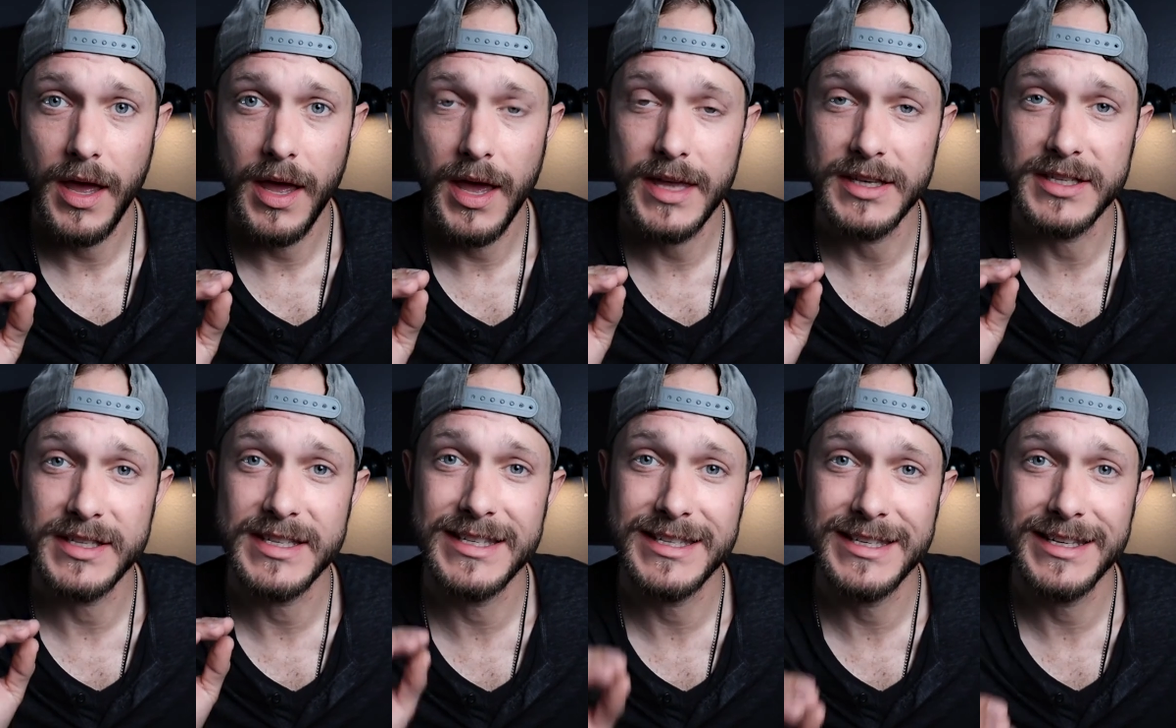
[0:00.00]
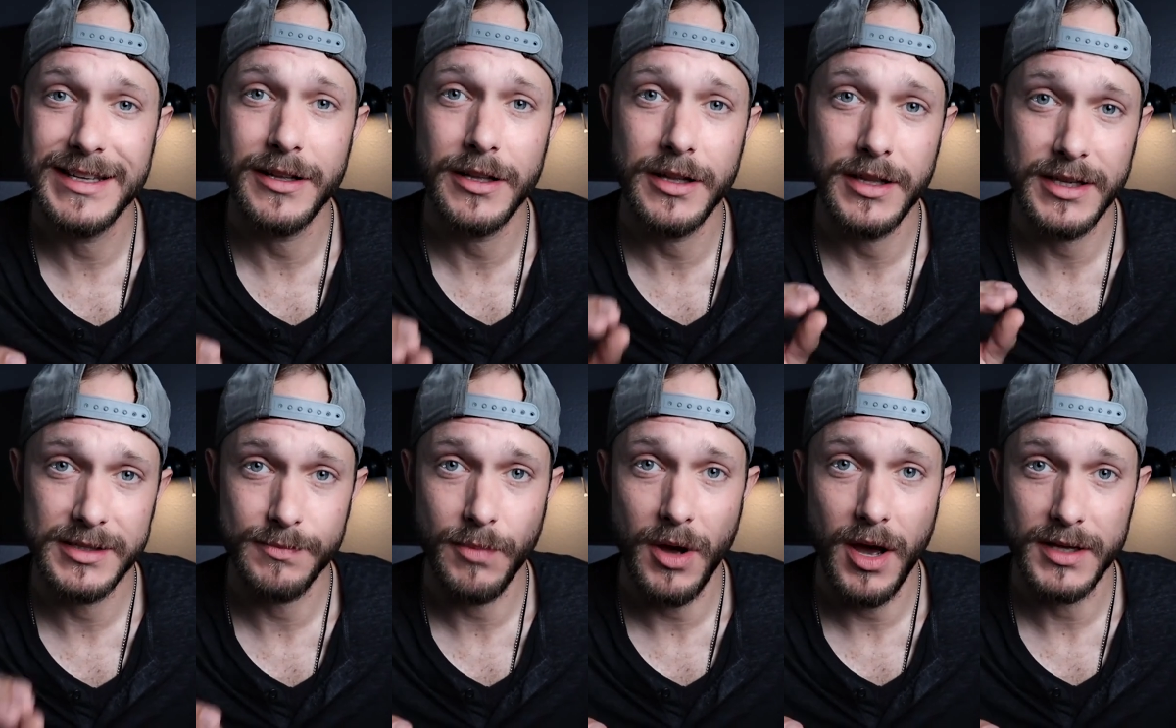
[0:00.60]
as still
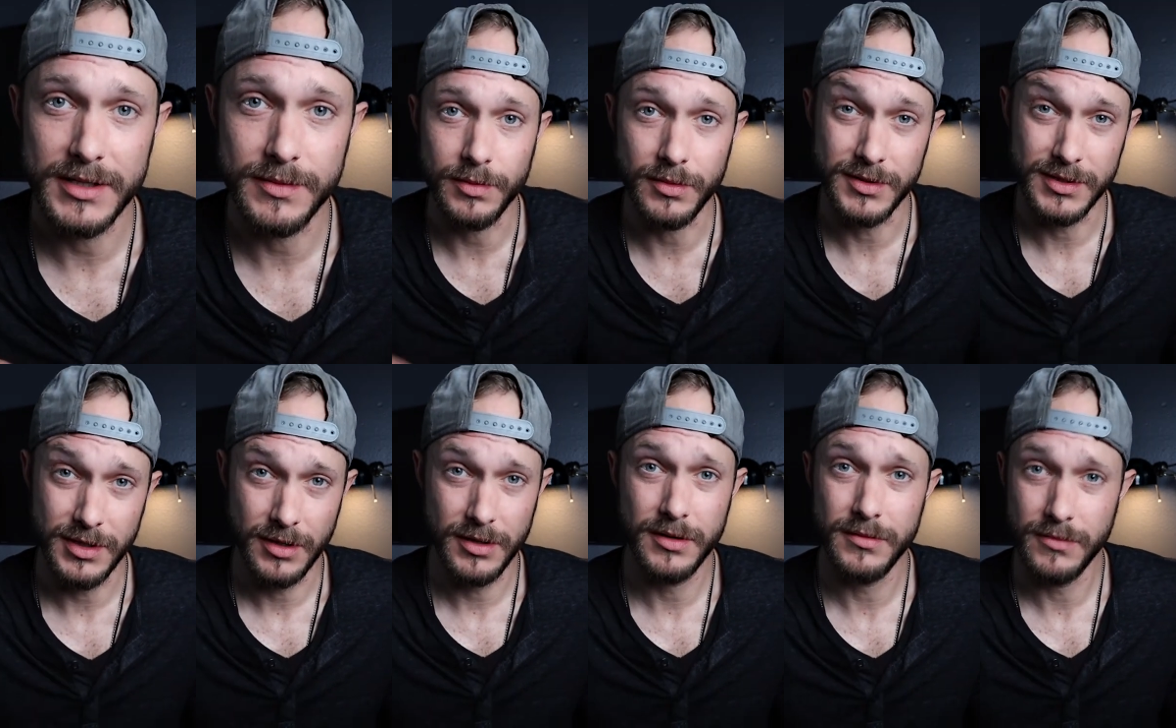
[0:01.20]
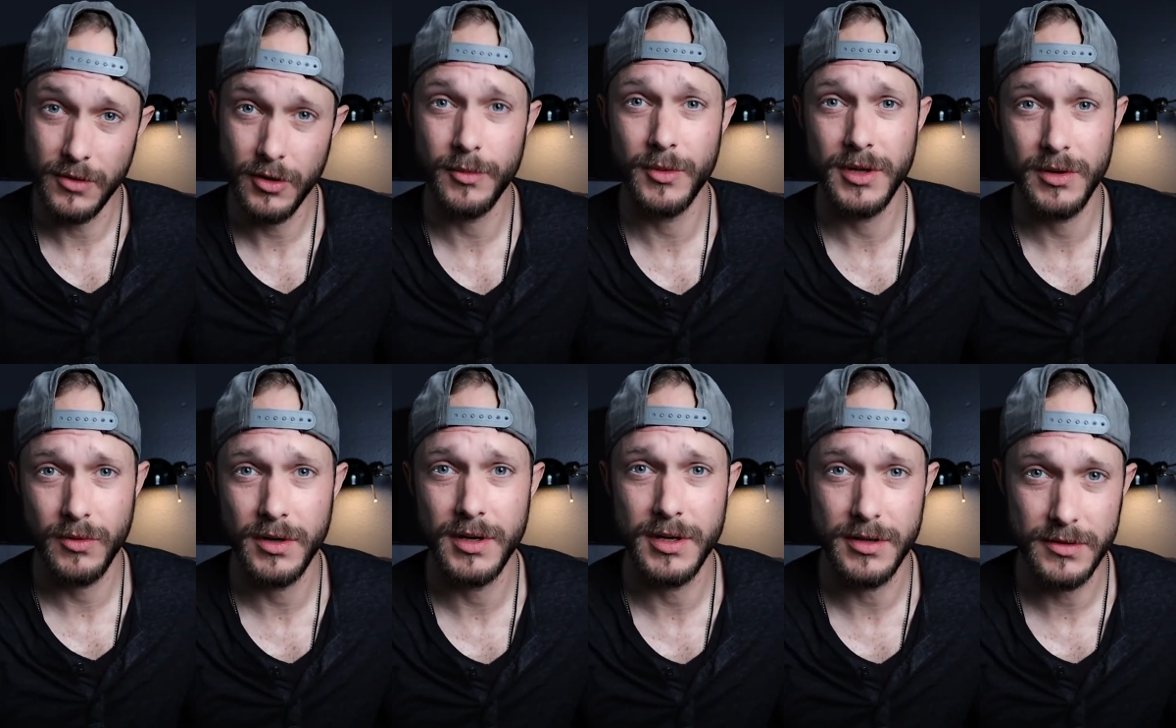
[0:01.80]
as possible. So you normally
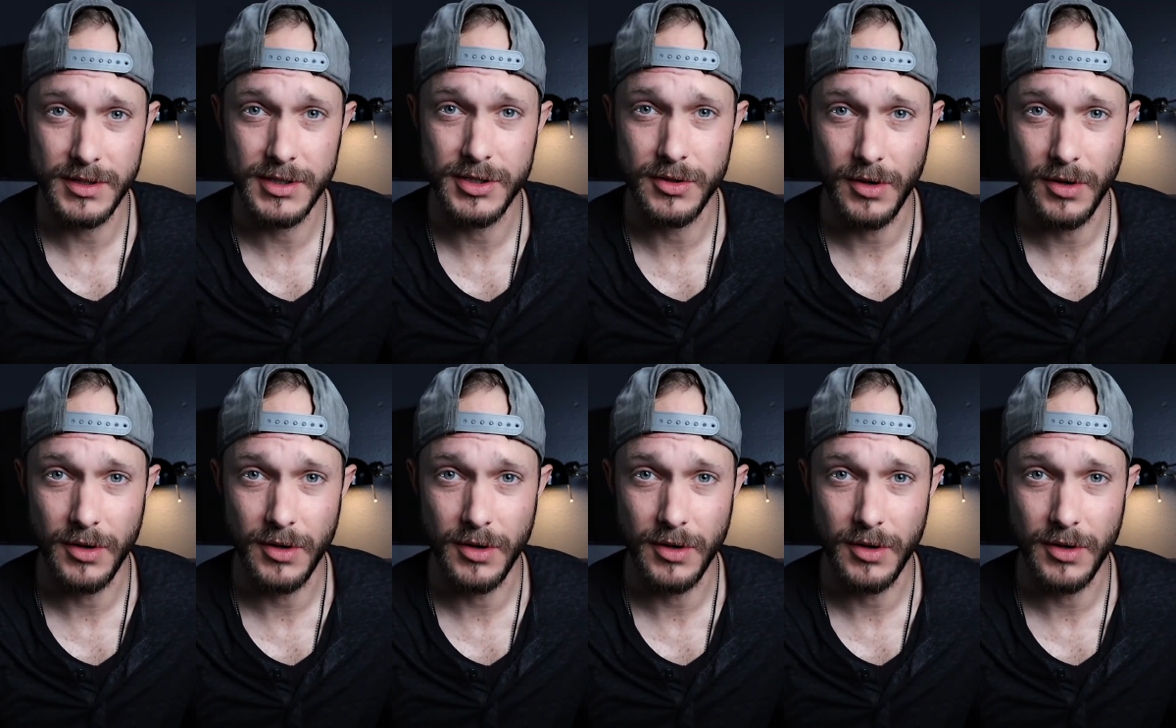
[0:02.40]
want to use a